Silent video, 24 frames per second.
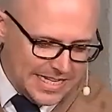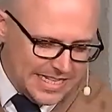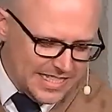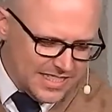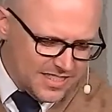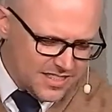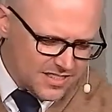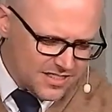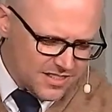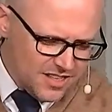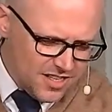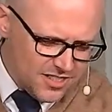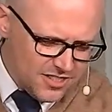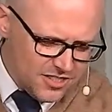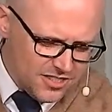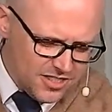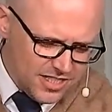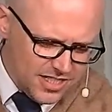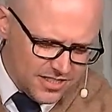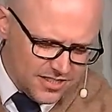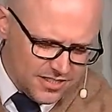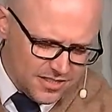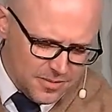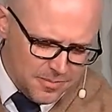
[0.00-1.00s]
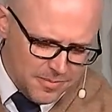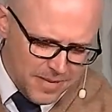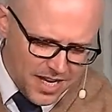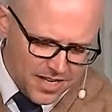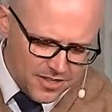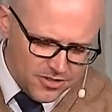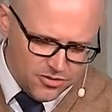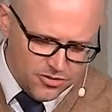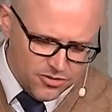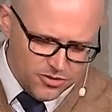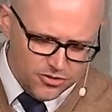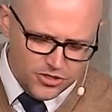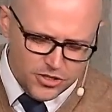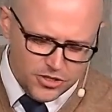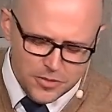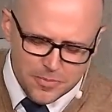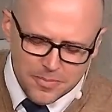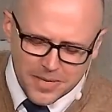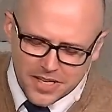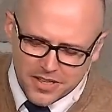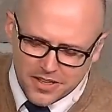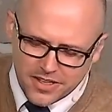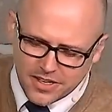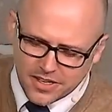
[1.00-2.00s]
Such is the master's
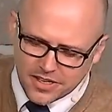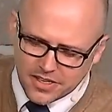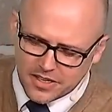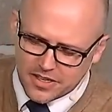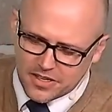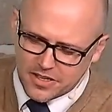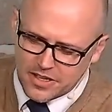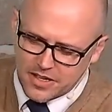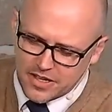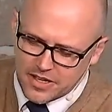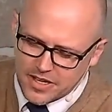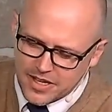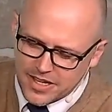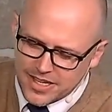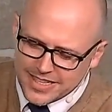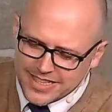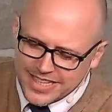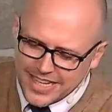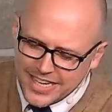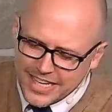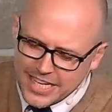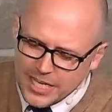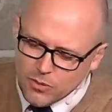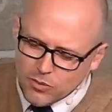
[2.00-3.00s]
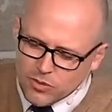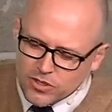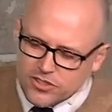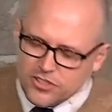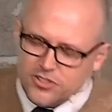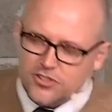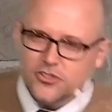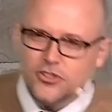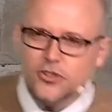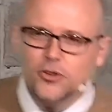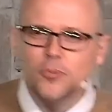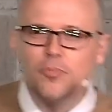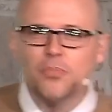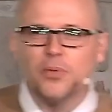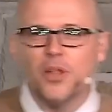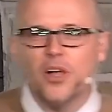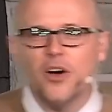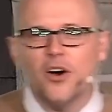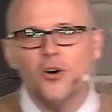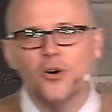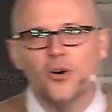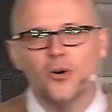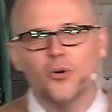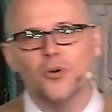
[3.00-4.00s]
humility, that he would stoop
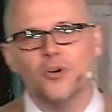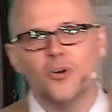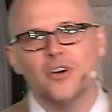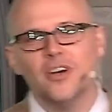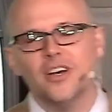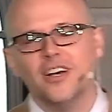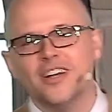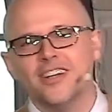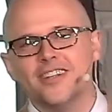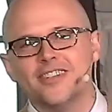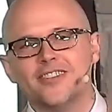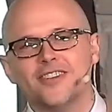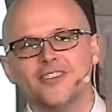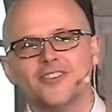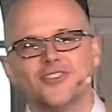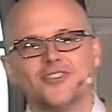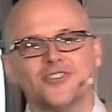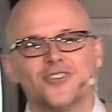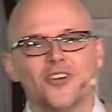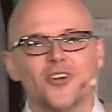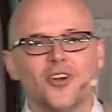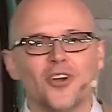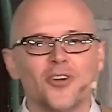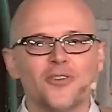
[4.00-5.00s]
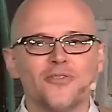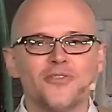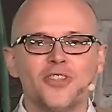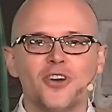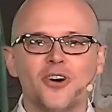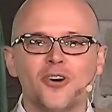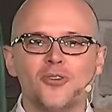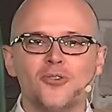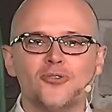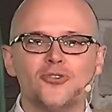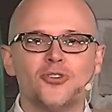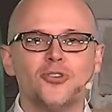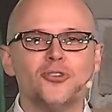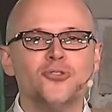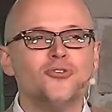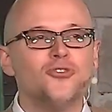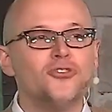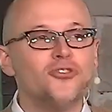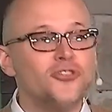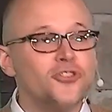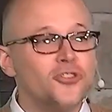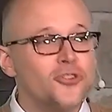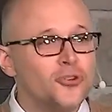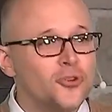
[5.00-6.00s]
low to serve those who
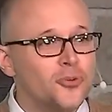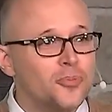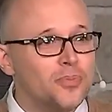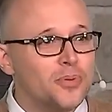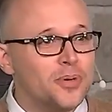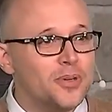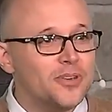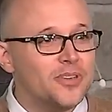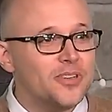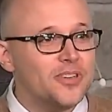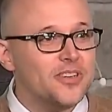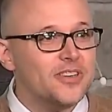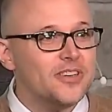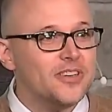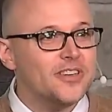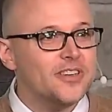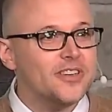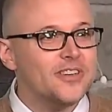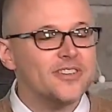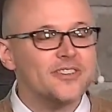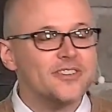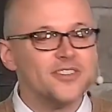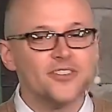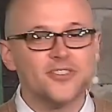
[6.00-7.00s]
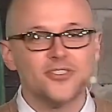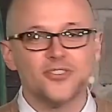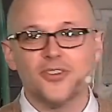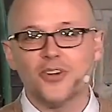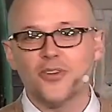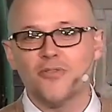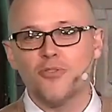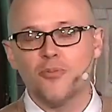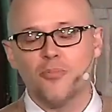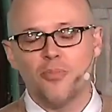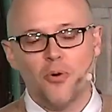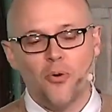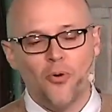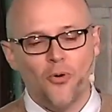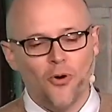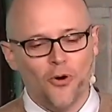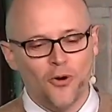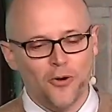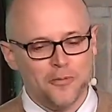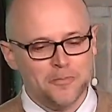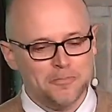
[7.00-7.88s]
stoop to serve the poor.